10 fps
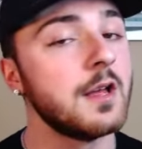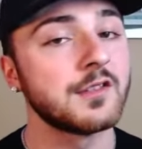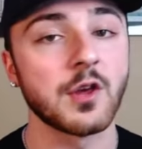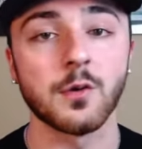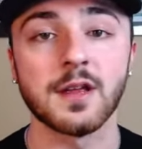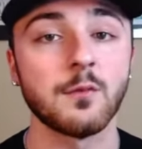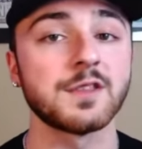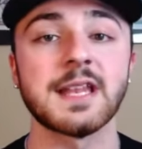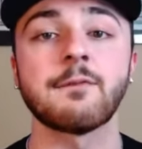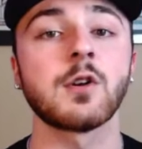So it
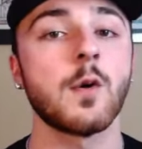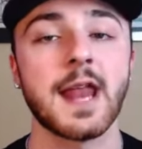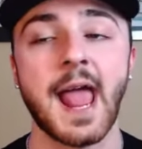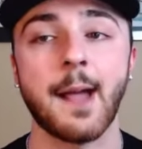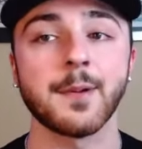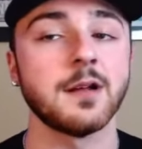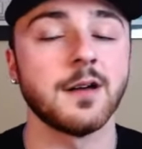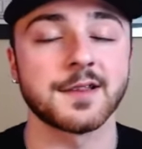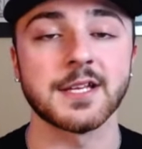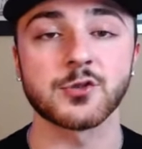was never going to happen
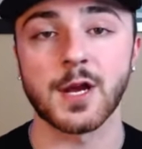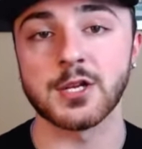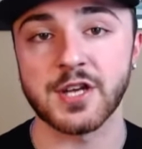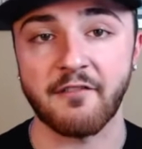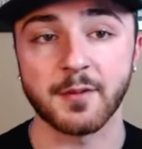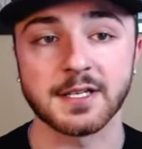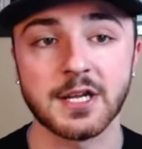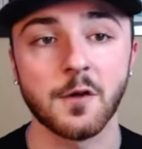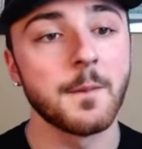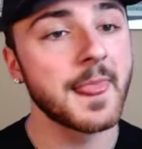unless they trade Jeff
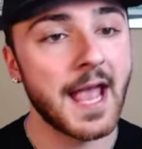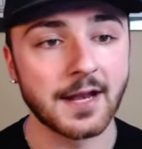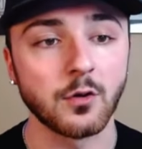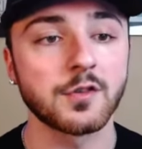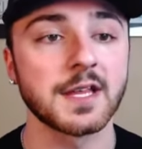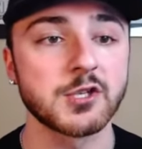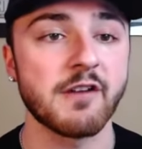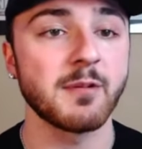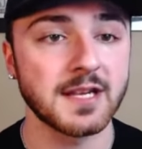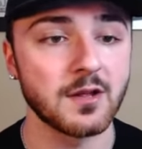McNeil. And it looks like
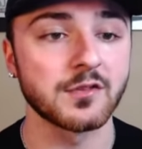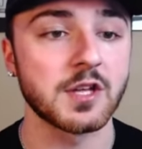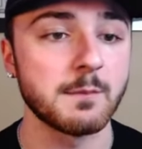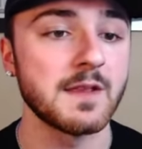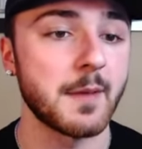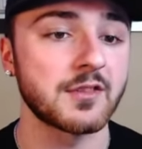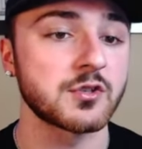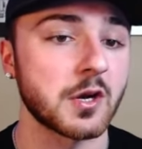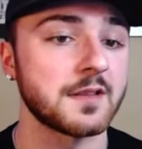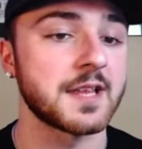Jeff McNeil is going to be the Mets
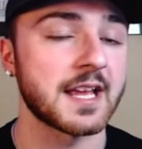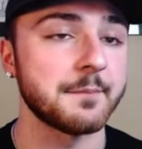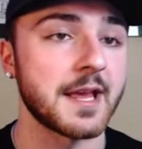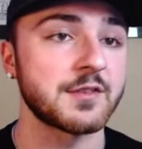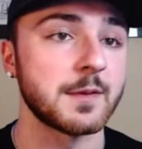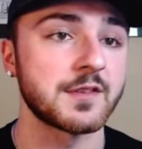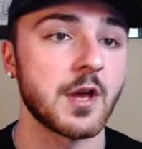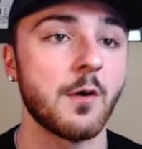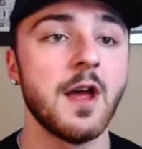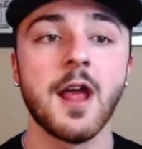starting second baseman. So